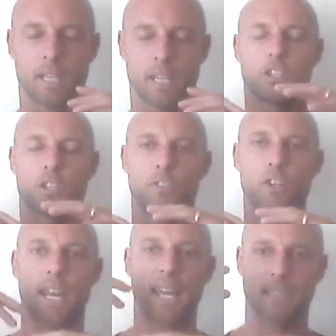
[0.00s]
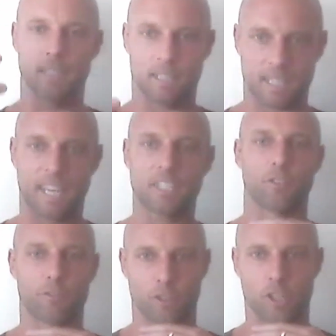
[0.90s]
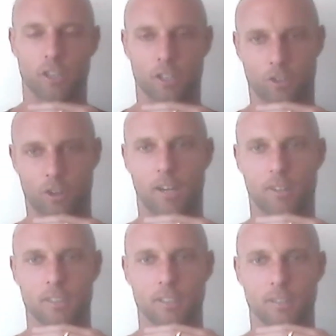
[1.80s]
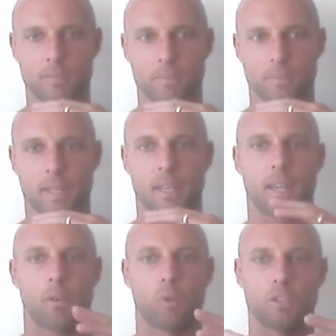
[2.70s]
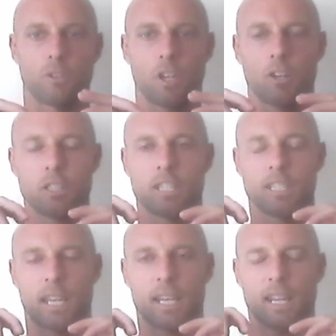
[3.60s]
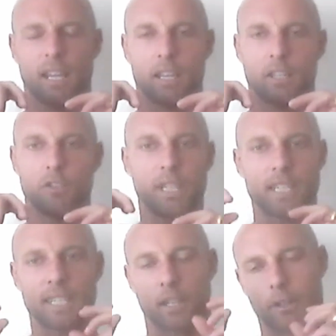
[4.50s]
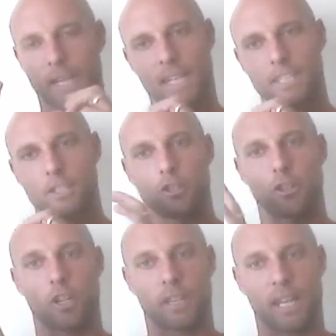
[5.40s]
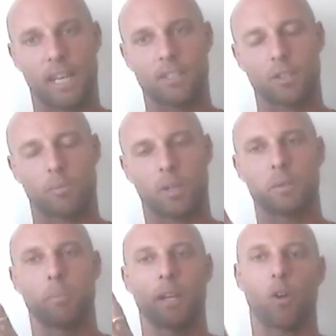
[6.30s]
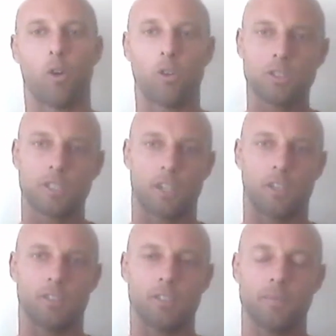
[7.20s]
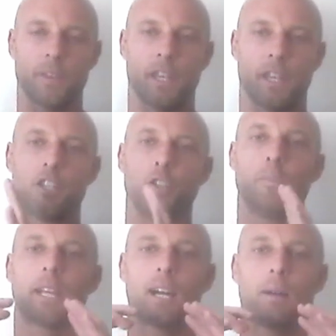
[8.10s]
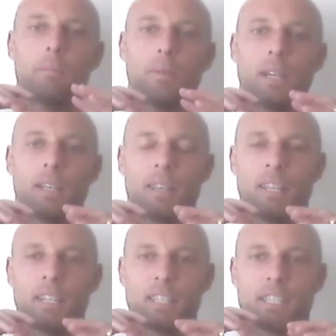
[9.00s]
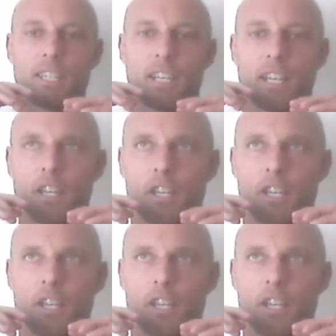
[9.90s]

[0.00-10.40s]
air. So if you get your foot on the ground, what you'll notice is like you decelerate less because you're not in the air so much, but also you become this